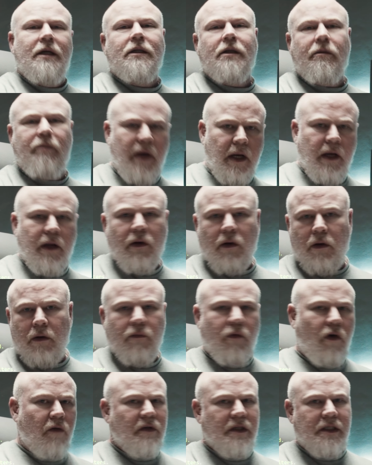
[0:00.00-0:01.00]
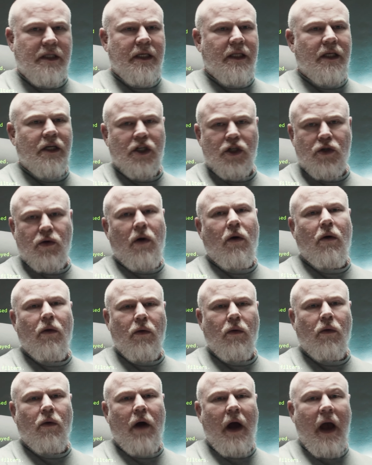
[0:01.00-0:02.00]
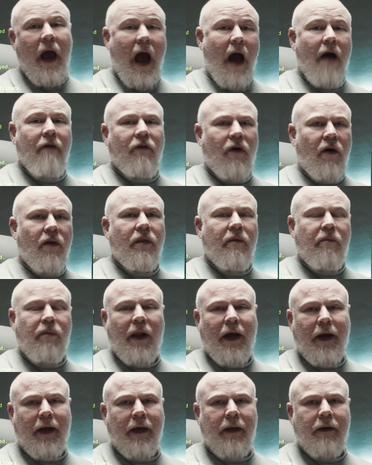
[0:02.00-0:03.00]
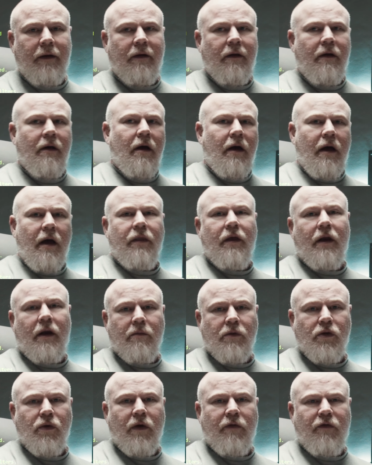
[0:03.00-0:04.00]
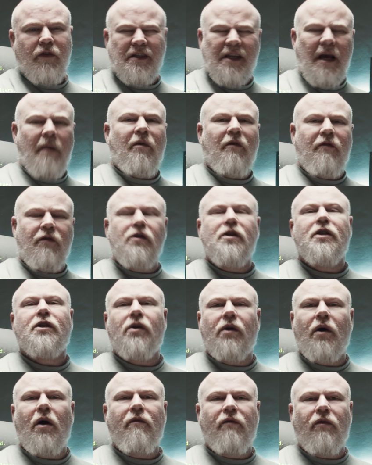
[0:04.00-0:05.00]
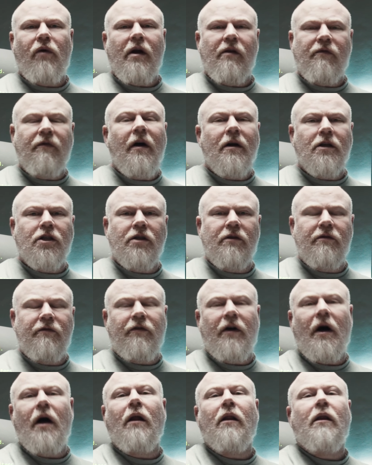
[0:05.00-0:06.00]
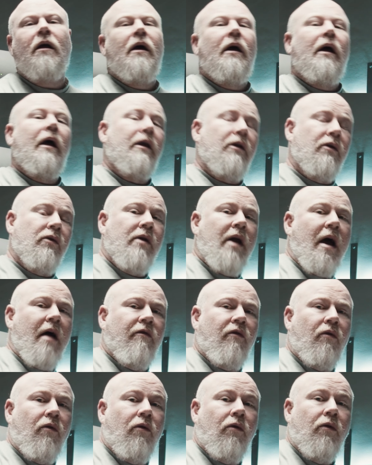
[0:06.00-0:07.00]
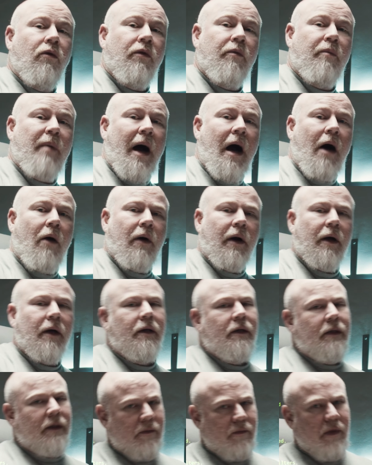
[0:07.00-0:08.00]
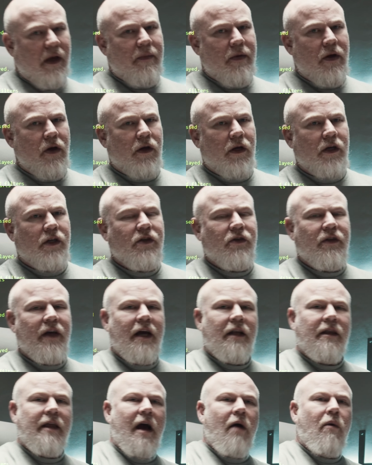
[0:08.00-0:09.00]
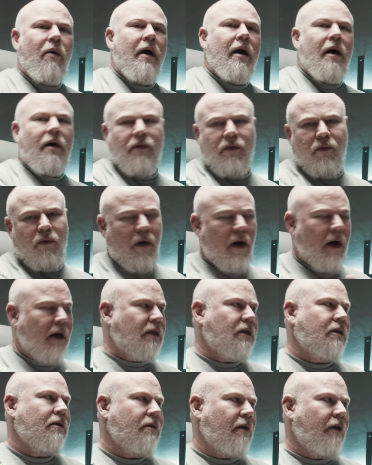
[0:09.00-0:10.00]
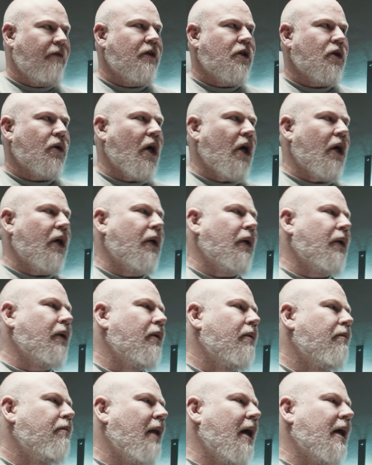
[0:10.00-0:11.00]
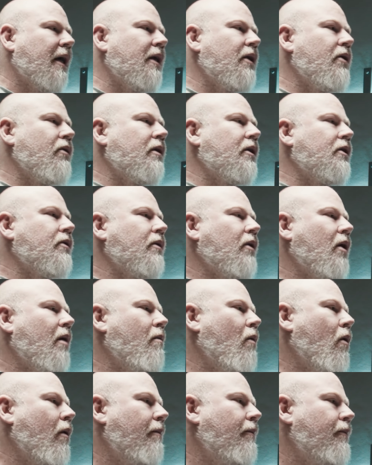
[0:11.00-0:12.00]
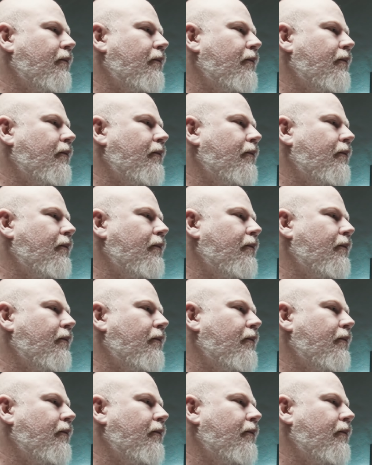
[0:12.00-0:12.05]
depending on obviously the control I have on the plugin that I'm doing. For example, if you just got to override a function file and you don't have all the power, maybe you're going to do that way. Otherwise, if it's your own plugin, you can do a lot more.